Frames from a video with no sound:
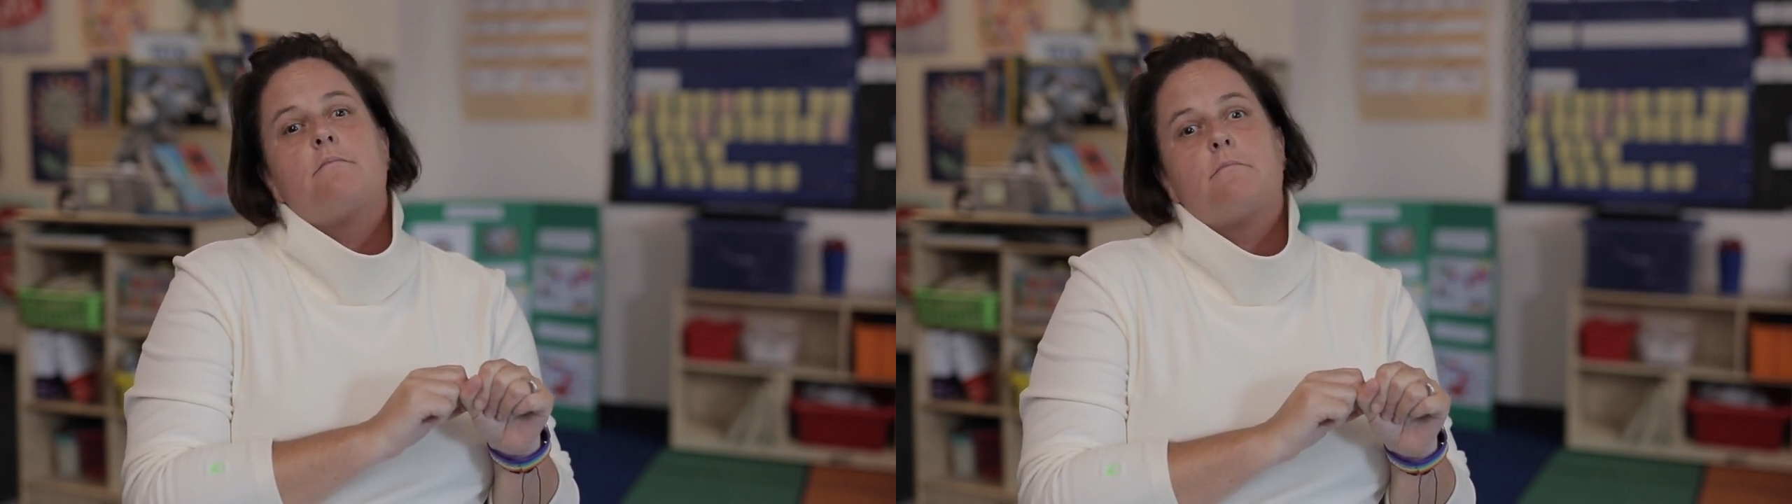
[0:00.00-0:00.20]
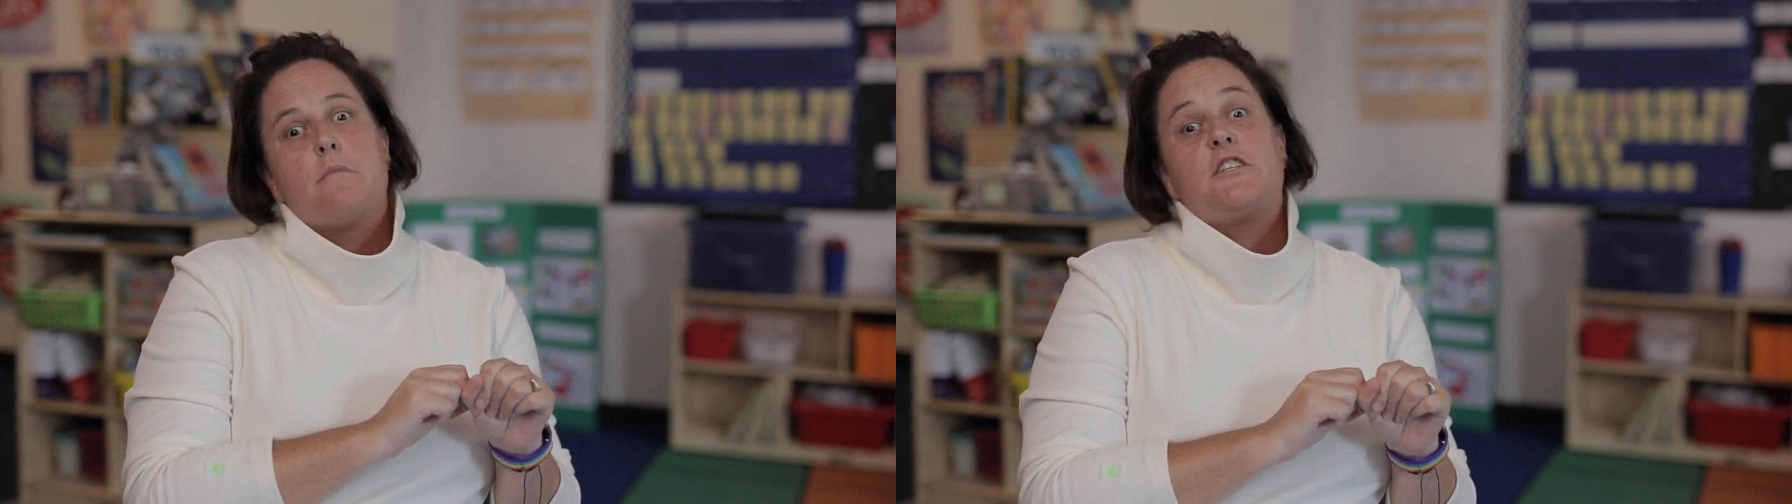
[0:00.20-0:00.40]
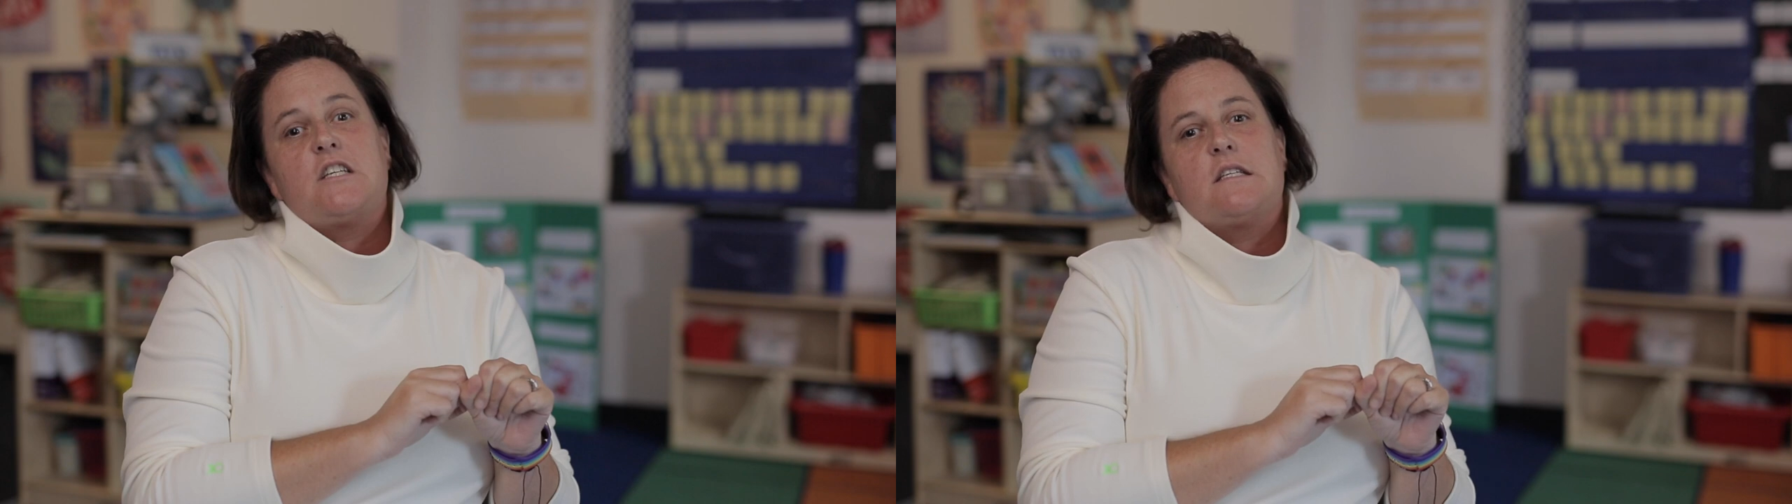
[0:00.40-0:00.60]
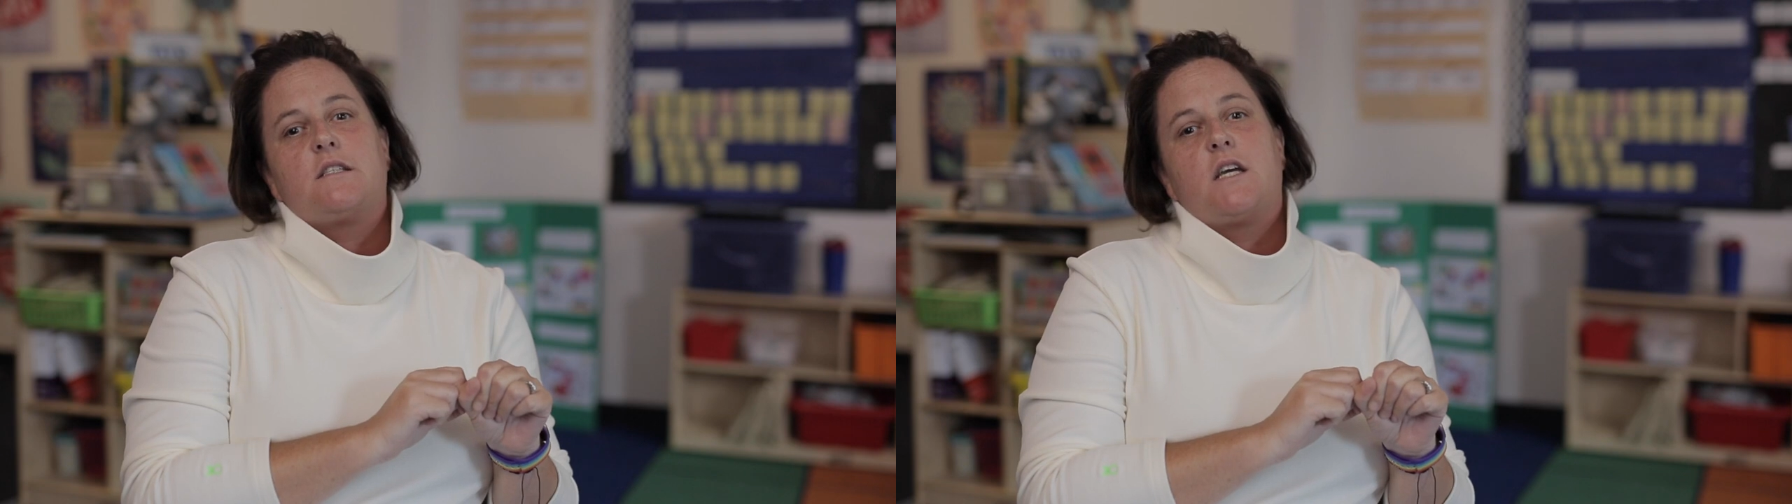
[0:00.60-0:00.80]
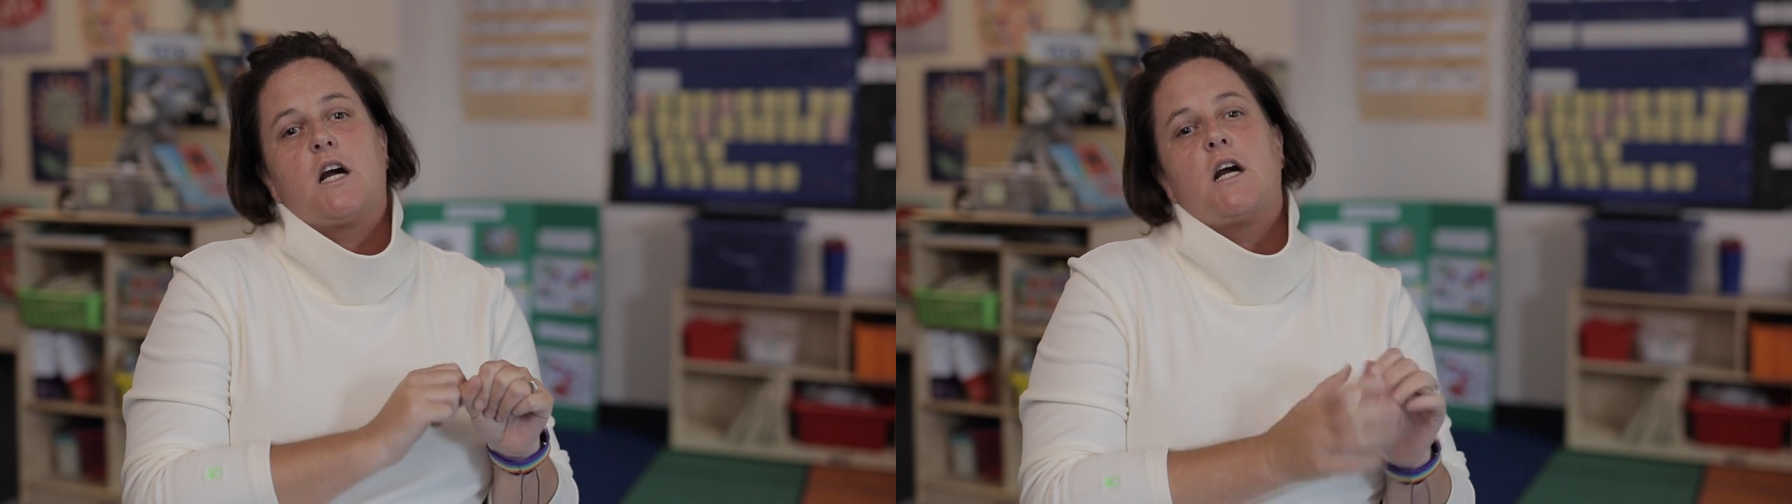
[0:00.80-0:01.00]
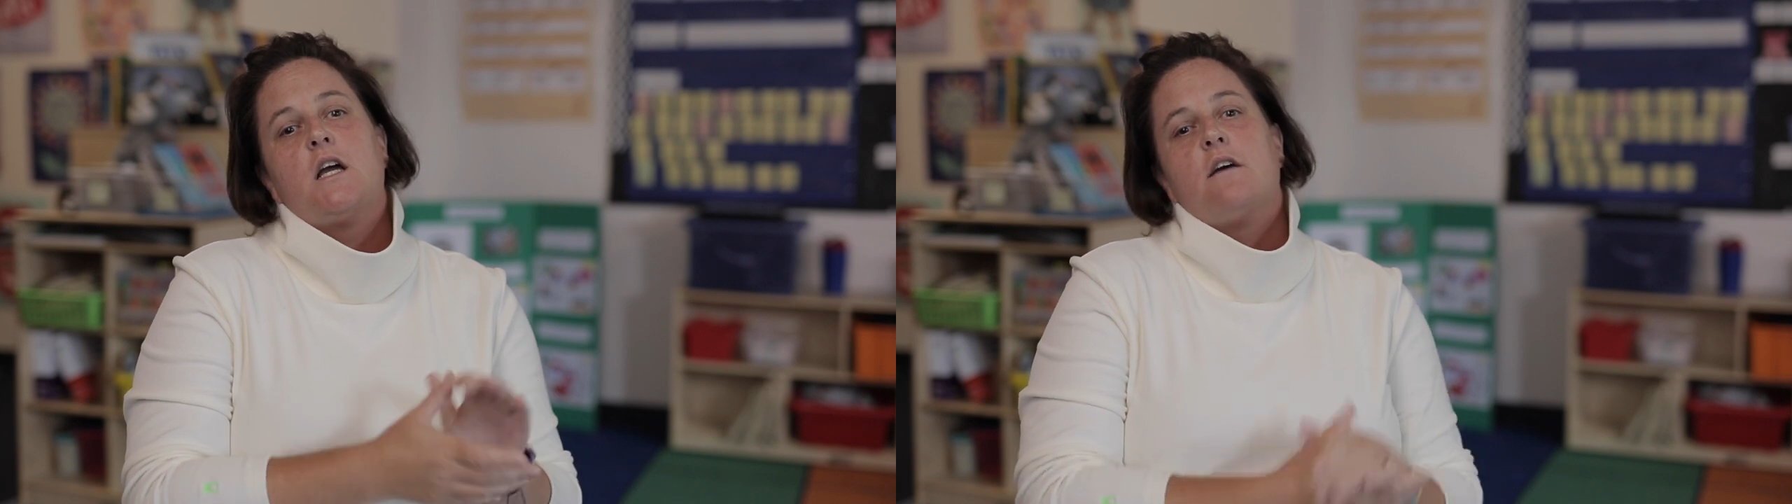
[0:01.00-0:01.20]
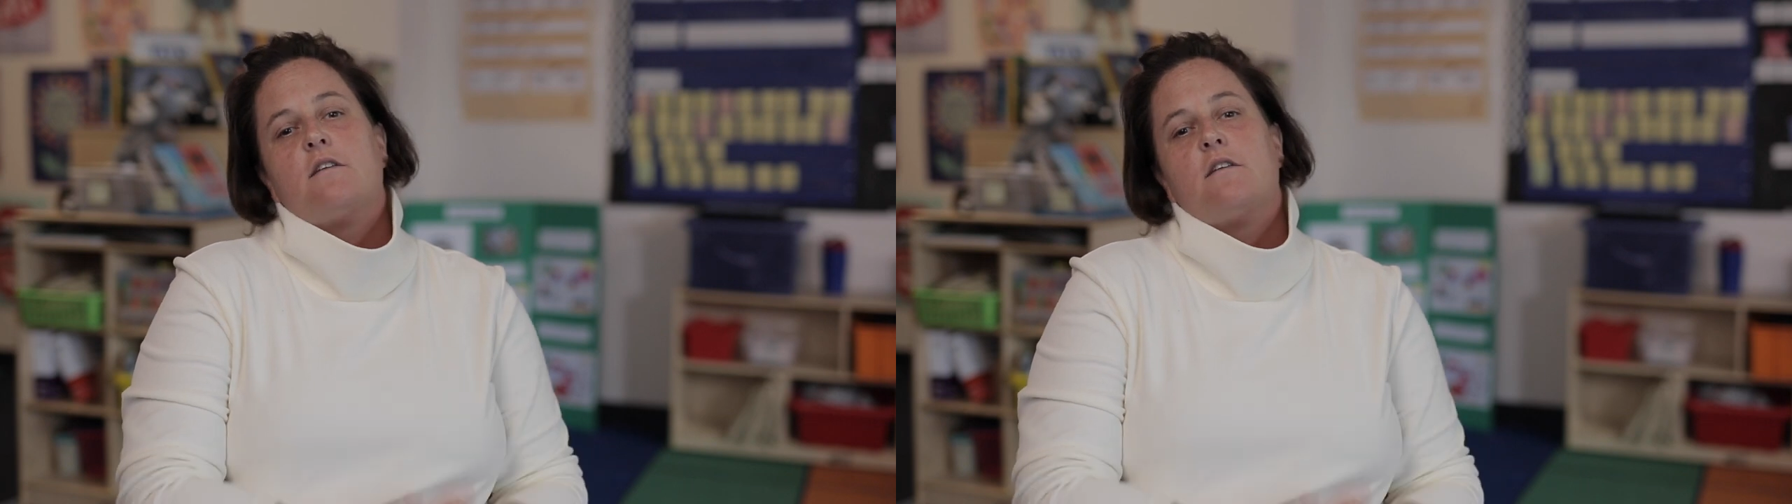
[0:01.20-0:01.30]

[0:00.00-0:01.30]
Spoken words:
much easier